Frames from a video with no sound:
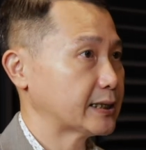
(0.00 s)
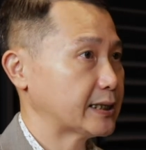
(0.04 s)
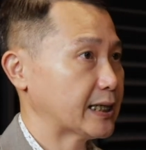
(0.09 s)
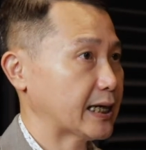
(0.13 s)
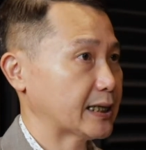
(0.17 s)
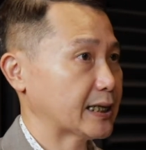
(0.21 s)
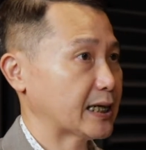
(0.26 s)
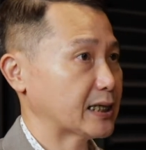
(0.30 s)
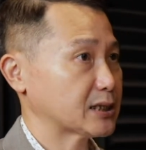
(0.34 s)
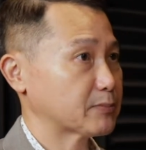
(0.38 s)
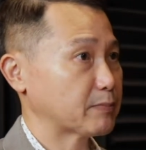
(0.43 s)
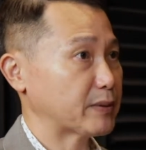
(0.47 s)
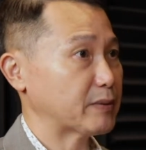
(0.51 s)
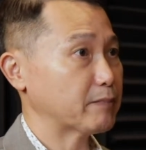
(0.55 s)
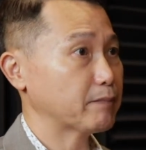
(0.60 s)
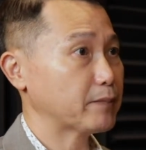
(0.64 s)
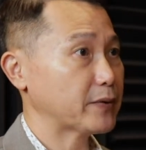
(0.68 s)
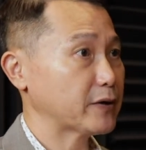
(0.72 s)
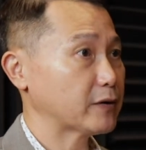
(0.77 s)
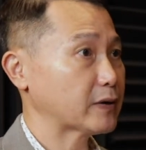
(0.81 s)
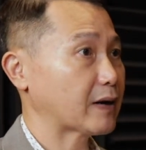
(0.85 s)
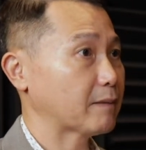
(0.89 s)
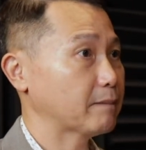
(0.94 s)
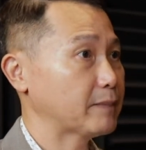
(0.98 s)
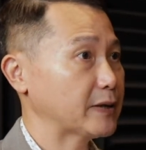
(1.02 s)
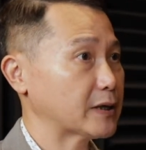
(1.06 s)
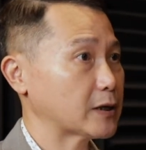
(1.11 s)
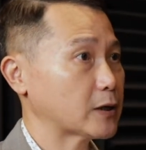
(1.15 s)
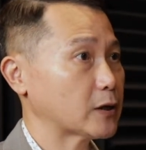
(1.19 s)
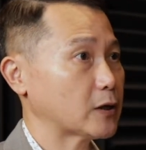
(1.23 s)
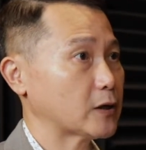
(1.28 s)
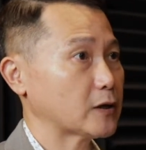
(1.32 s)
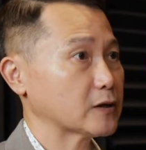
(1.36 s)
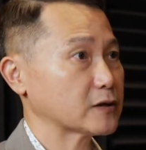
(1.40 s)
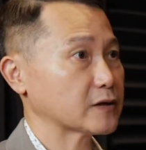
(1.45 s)
that has been built up
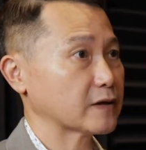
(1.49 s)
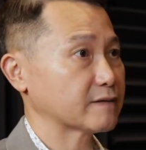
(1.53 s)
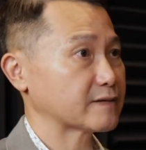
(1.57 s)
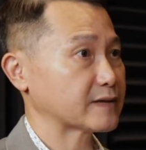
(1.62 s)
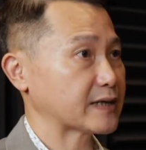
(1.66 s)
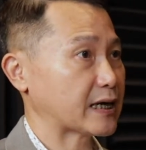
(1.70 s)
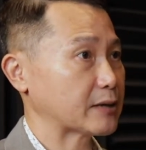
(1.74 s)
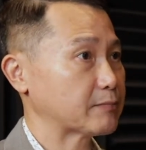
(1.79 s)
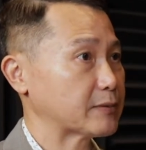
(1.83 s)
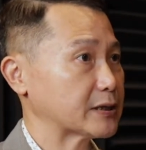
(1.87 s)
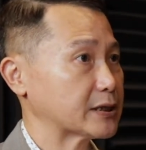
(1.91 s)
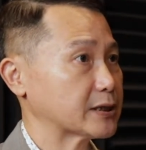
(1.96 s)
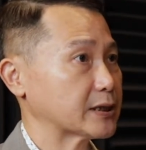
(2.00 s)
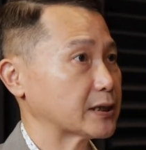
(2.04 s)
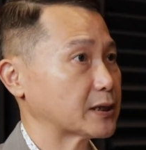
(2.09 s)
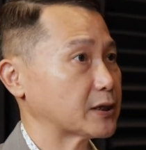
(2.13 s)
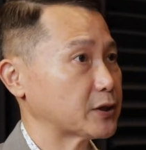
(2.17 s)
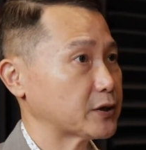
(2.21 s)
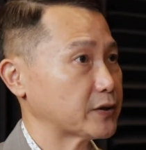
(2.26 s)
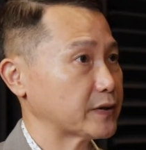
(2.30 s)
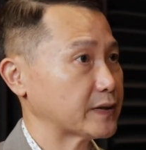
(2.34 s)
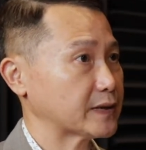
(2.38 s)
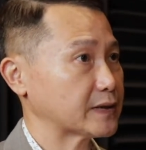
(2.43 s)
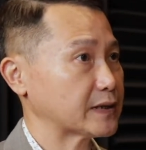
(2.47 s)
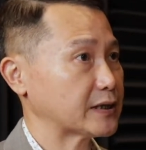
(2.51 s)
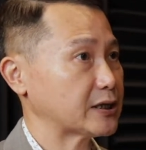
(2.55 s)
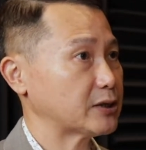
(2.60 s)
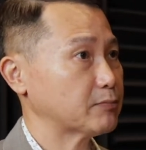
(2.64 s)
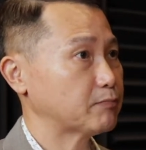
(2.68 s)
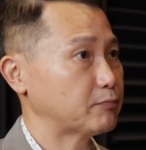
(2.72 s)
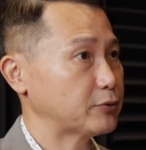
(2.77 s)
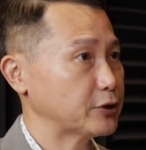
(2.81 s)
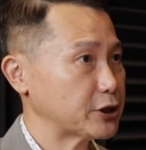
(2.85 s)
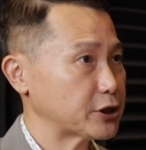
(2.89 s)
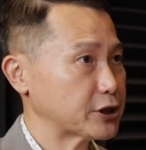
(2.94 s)
because of
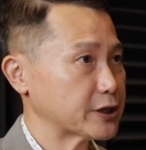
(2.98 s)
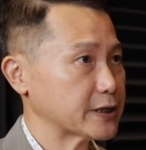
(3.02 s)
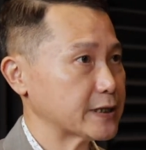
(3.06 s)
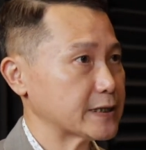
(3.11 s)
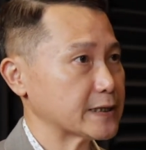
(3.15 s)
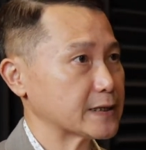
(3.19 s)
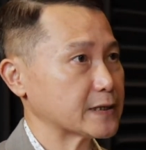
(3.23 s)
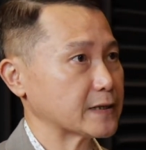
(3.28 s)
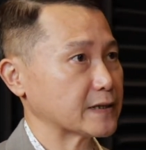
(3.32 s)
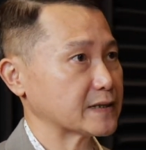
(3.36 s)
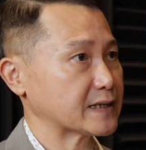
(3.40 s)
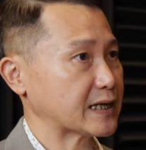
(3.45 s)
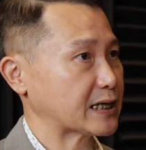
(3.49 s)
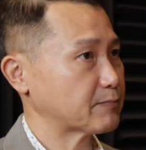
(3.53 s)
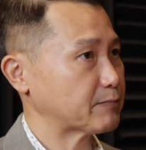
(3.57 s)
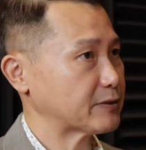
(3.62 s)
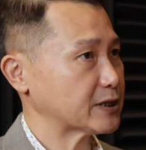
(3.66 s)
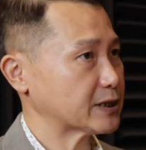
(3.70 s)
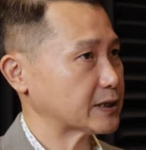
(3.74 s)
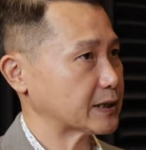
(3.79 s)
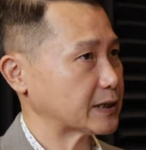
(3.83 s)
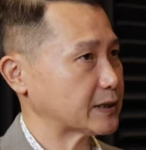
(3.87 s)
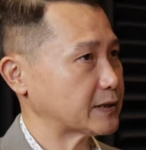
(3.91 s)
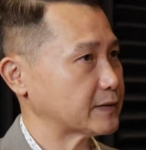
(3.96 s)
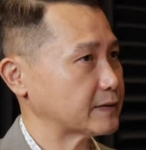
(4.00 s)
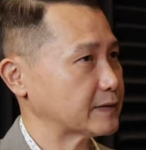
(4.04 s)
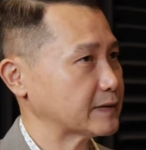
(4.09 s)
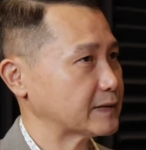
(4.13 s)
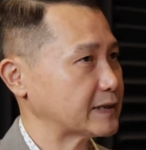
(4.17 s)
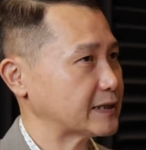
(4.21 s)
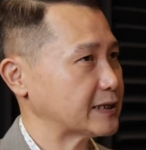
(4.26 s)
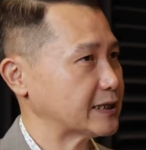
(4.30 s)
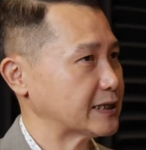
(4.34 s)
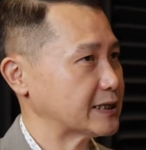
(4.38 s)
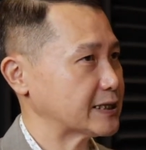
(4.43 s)
cybersecurity breaches or
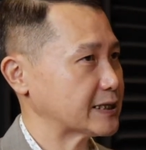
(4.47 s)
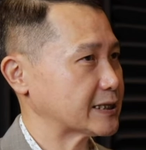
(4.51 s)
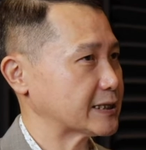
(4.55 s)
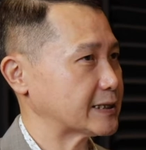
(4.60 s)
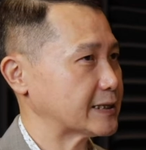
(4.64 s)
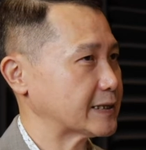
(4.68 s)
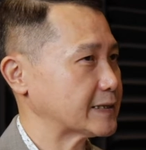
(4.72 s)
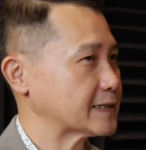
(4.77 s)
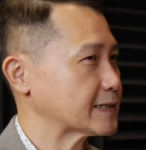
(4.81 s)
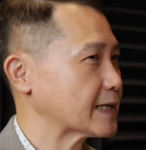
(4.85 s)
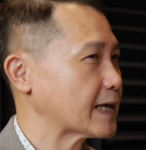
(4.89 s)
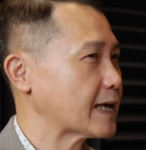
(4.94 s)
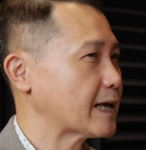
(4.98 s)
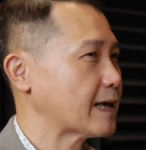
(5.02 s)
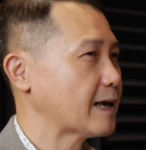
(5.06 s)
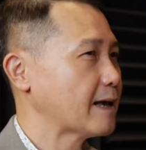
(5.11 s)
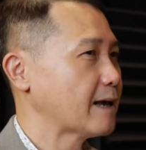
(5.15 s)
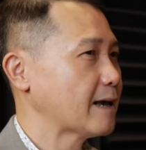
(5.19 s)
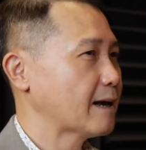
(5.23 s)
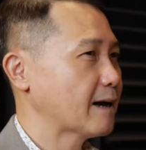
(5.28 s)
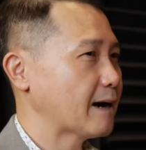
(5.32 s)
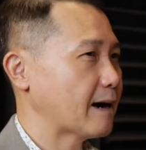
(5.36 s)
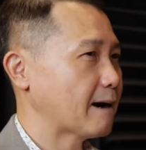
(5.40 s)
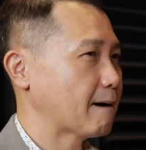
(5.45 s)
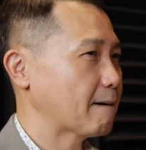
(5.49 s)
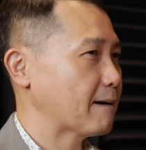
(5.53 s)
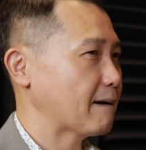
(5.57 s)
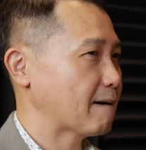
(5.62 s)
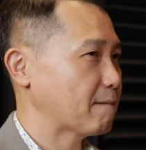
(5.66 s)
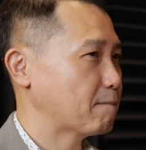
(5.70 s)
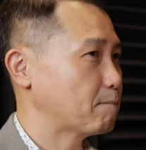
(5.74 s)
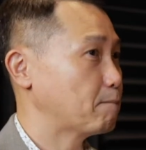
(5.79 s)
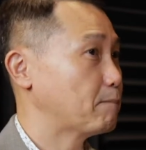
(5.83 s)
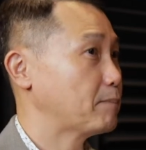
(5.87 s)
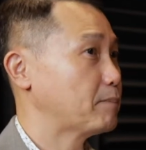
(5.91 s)
cybersecurity incidents
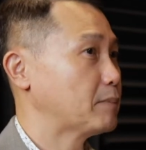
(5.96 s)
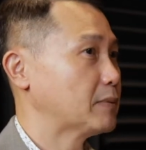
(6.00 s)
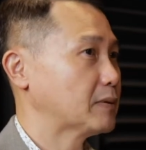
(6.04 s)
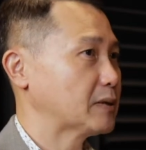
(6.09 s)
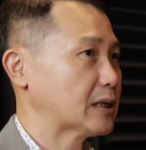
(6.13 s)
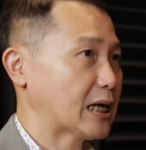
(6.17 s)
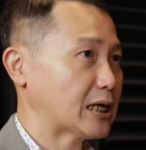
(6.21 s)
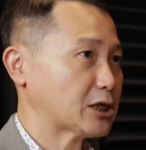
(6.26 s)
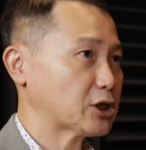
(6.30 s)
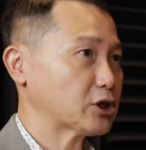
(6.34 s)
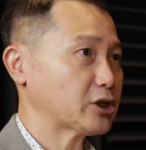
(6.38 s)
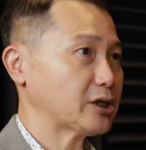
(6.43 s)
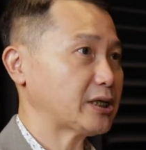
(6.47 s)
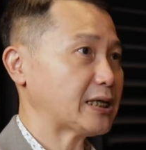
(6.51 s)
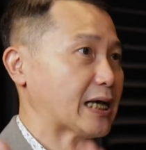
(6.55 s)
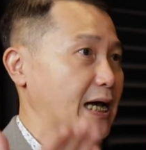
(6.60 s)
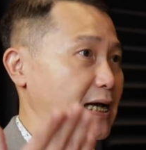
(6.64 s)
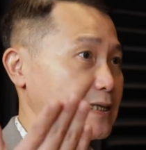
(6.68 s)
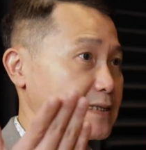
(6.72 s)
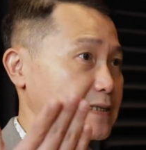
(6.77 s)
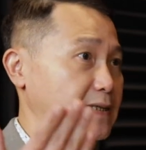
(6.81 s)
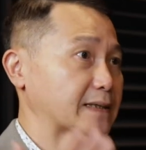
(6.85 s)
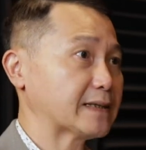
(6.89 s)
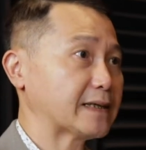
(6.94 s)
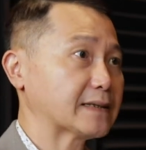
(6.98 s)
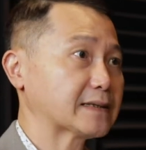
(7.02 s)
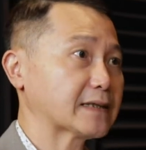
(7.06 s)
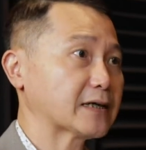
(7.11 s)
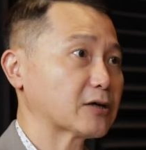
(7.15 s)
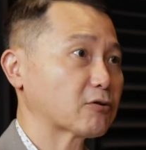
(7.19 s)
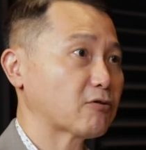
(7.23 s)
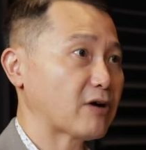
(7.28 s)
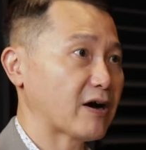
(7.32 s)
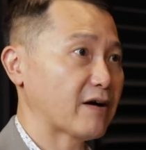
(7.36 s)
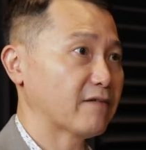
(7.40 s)
have actually
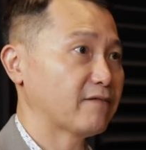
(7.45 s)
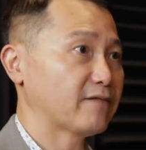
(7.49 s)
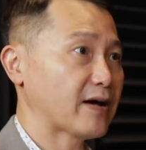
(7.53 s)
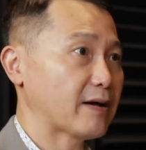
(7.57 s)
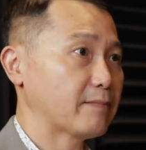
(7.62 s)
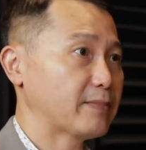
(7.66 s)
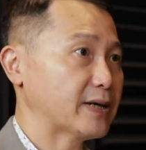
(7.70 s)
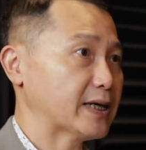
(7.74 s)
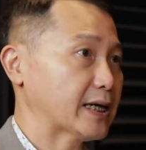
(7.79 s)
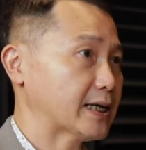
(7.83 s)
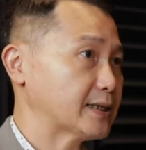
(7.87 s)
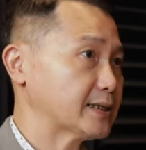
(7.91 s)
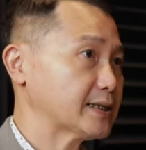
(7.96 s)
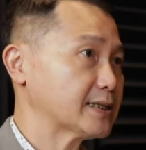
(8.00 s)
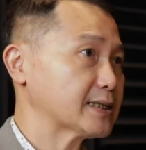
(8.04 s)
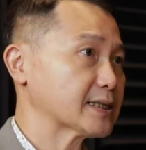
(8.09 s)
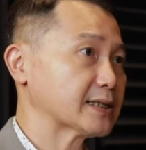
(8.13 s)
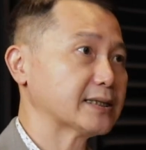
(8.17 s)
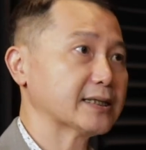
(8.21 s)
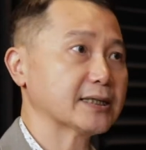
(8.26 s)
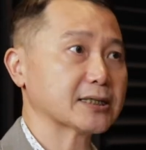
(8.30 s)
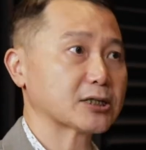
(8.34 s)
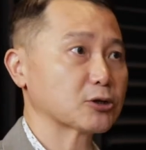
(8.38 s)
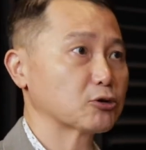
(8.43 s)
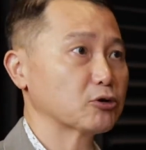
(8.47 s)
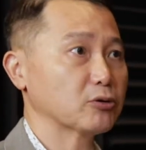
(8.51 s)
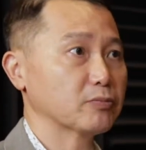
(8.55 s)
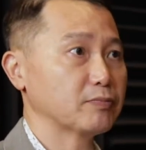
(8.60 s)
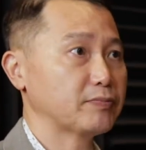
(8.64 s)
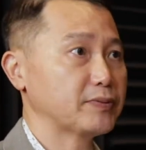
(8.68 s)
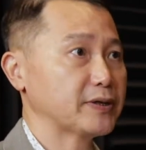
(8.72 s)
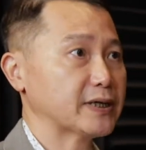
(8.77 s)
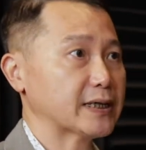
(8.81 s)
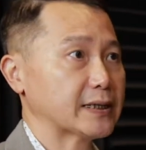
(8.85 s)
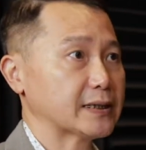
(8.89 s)
escalated quite a fair bit. And these alerts
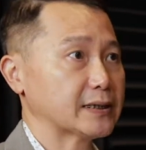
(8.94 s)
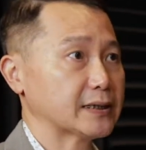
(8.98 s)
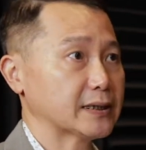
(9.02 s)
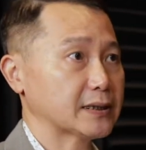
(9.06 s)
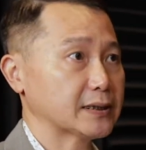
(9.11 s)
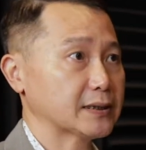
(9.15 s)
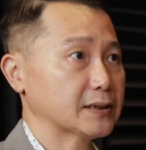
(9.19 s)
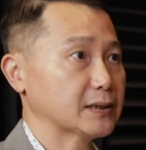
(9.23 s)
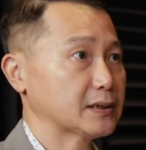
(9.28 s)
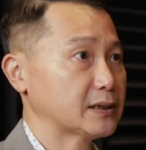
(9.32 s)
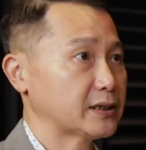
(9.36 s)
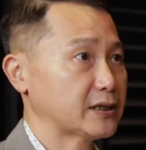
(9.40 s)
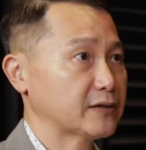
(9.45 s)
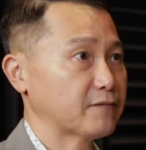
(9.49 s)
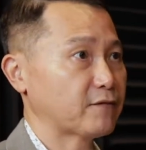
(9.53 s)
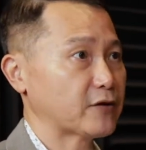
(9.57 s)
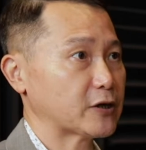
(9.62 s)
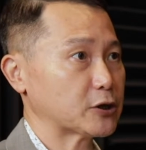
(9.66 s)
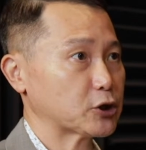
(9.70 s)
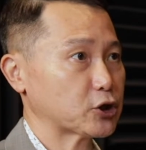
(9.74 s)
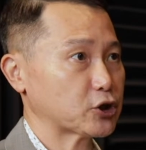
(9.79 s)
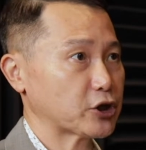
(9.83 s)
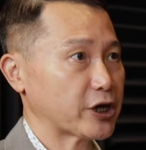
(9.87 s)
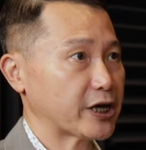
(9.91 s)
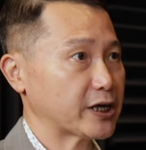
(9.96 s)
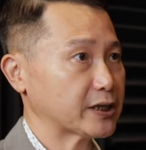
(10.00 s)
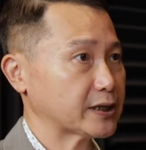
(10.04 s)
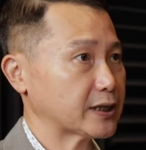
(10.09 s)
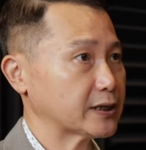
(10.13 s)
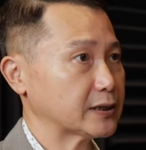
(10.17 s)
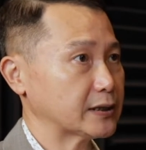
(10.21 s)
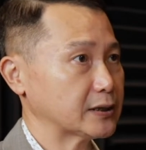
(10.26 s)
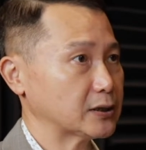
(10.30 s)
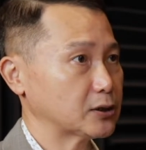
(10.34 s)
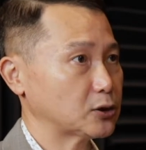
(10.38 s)
could be
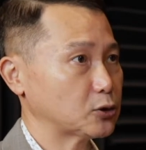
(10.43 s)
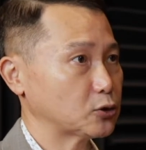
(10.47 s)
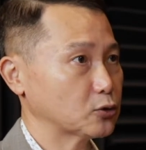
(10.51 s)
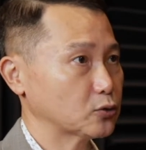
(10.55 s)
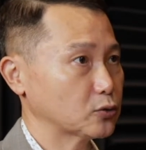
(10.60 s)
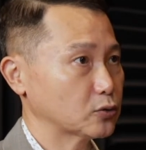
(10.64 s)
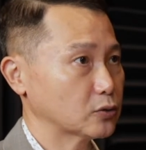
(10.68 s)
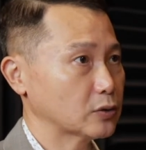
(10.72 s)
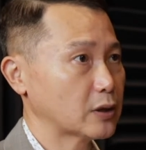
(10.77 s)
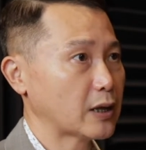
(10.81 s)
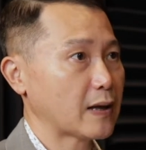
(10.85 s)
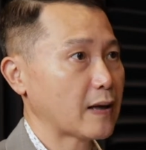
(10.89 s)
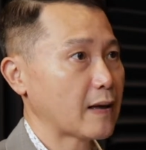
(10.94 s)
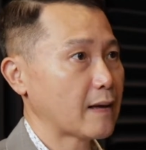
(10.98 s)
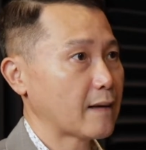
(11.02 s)
differentiated into